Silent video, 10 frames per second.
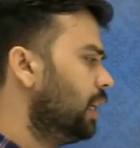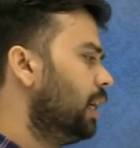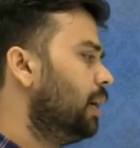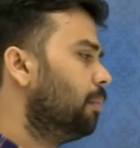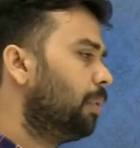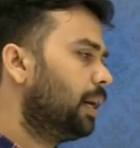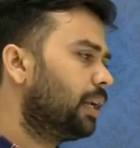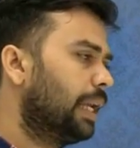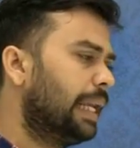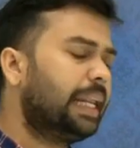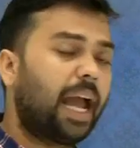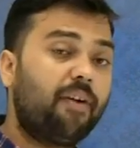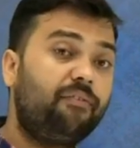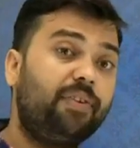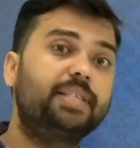but in
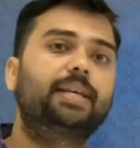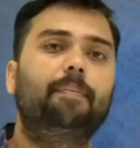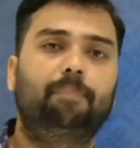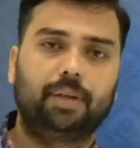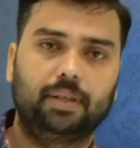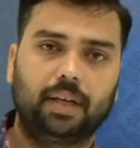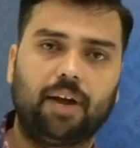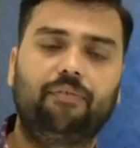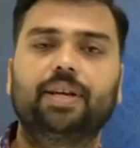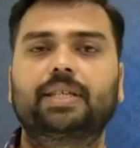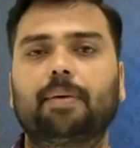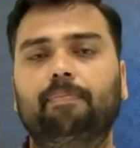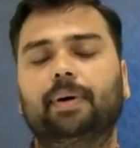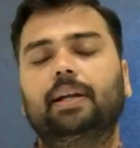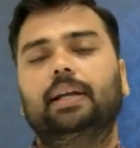every sample,
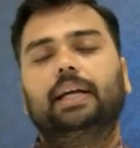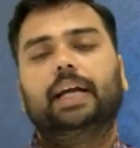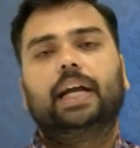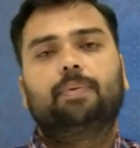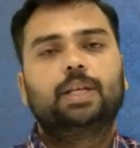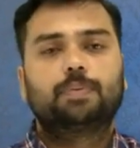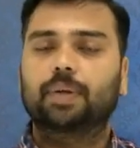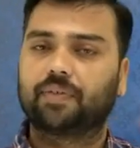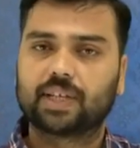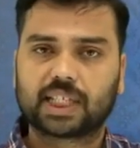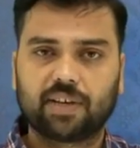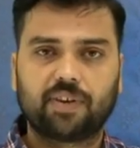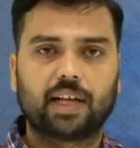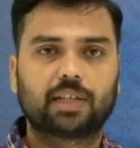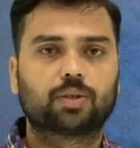it means previously we
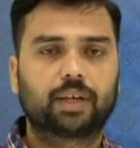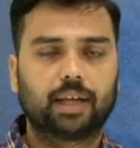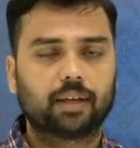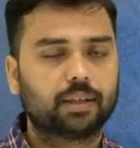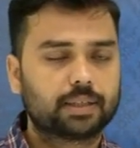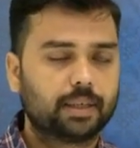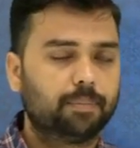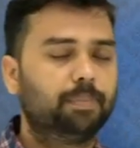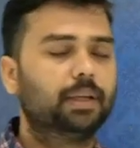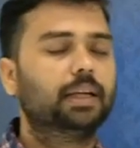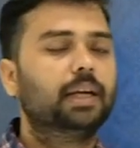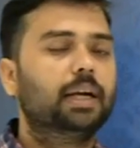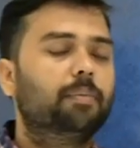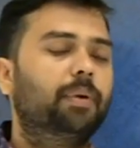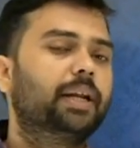also taken the sample,
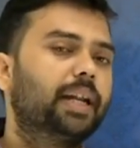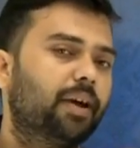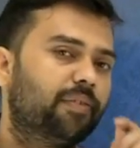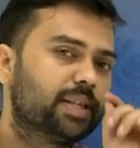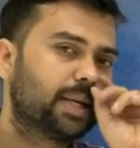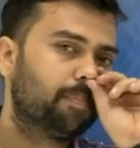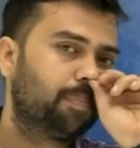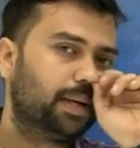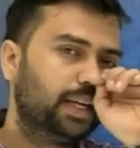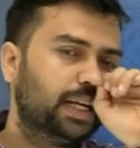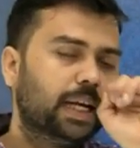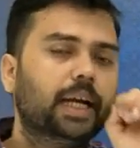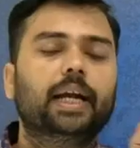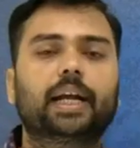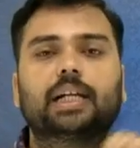but in every sample it
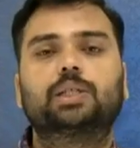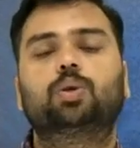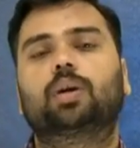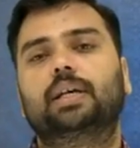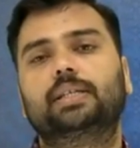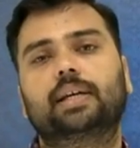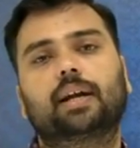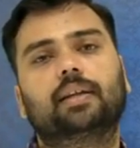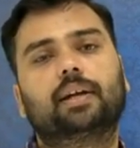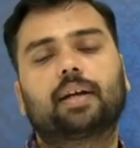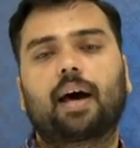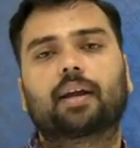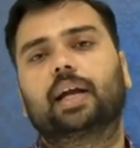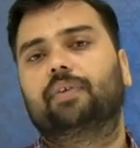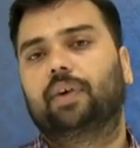also consider the target
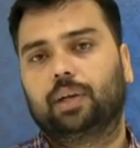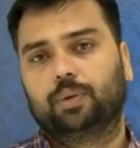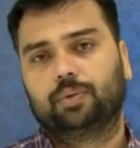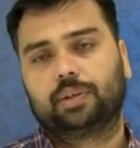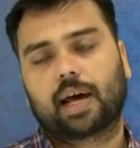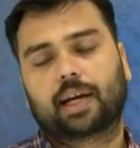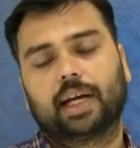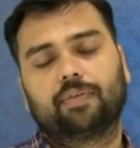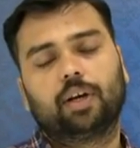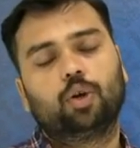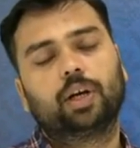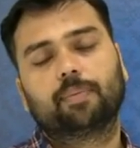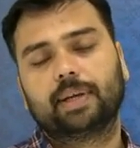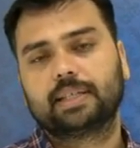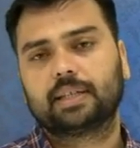value. Target value, it
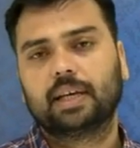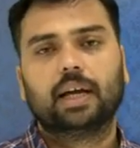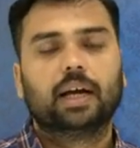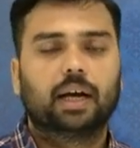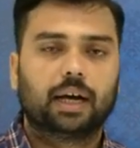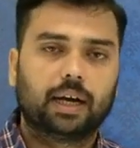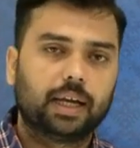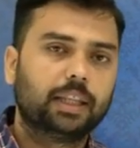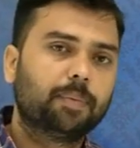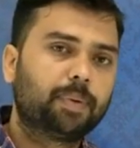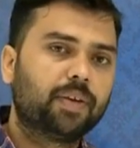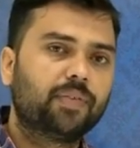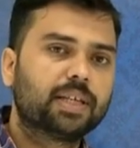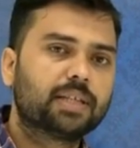means in the previous